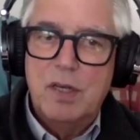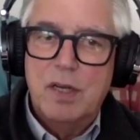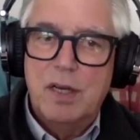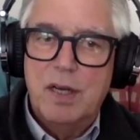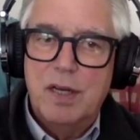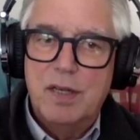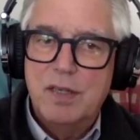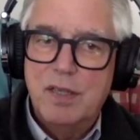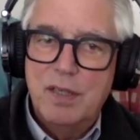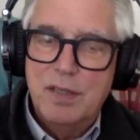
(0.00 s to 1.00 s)
Uh,
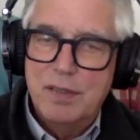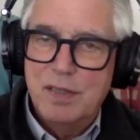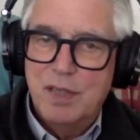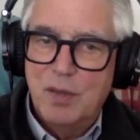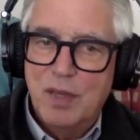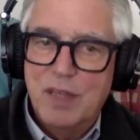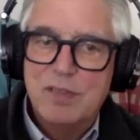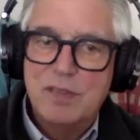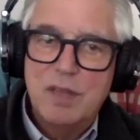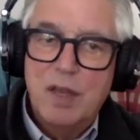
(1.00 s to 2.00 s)
you know,
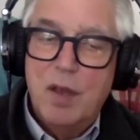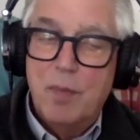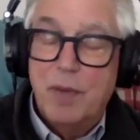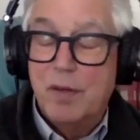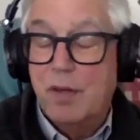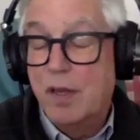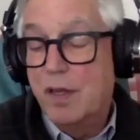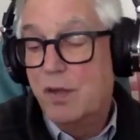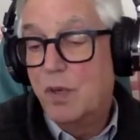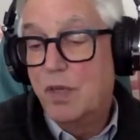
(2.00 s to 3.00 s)
that's, but,
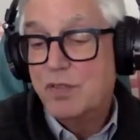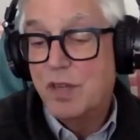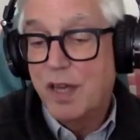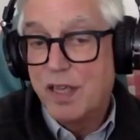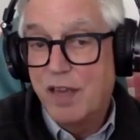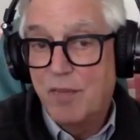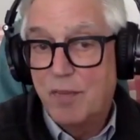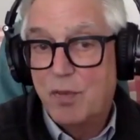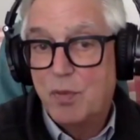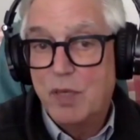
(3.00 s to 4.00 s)
and the reason I gave
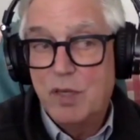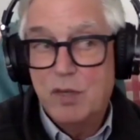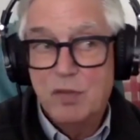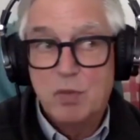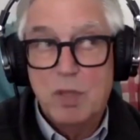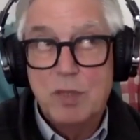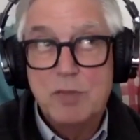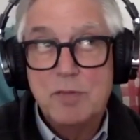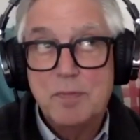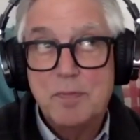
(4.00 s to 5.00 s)
him three years
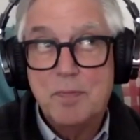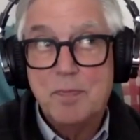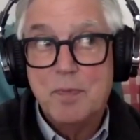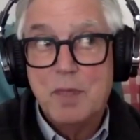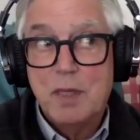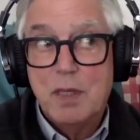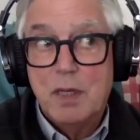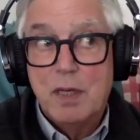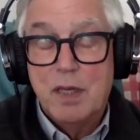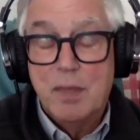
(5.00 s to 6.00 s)
was
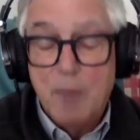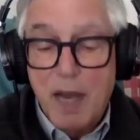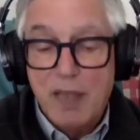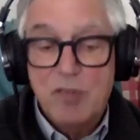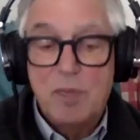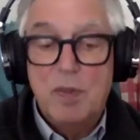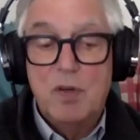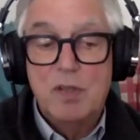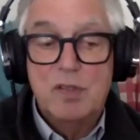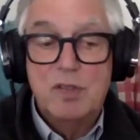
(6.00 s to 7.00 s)
in my
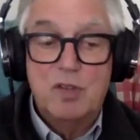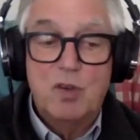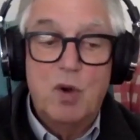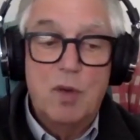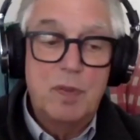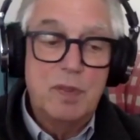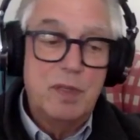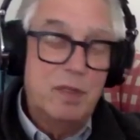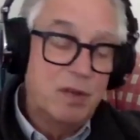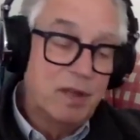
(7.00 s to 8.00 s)
experience as a corporate
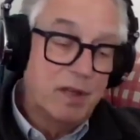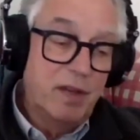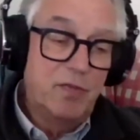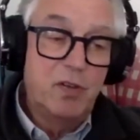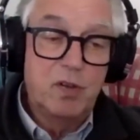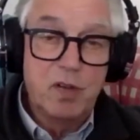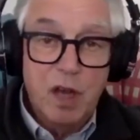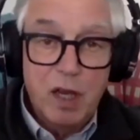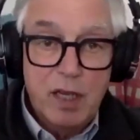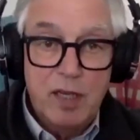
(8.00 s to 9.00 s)
leader, if you're
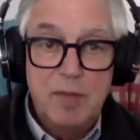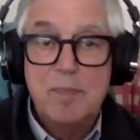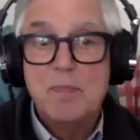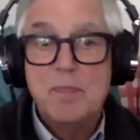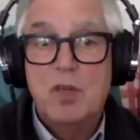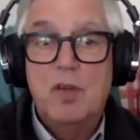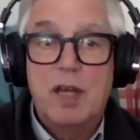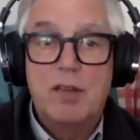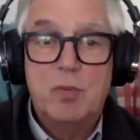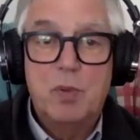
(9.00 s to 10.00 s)
lucky, you
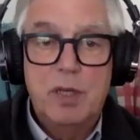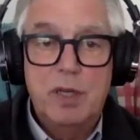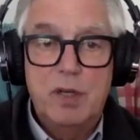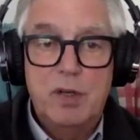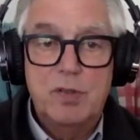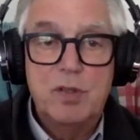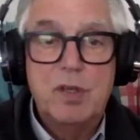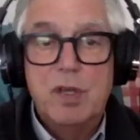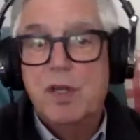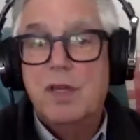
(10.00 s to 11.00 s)
got three years.
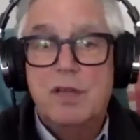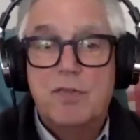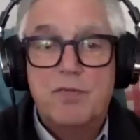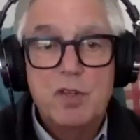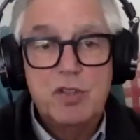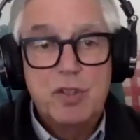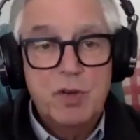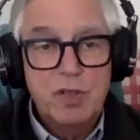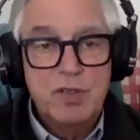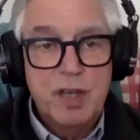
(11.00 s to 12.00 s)
The first
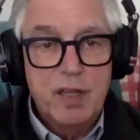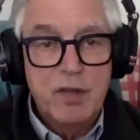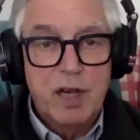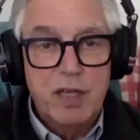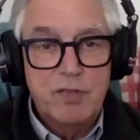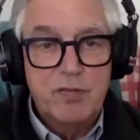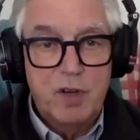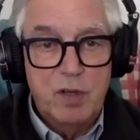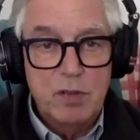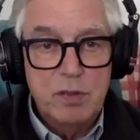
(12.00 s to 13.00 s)
year, it's the other guy's
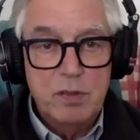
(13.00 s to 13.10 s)
fault.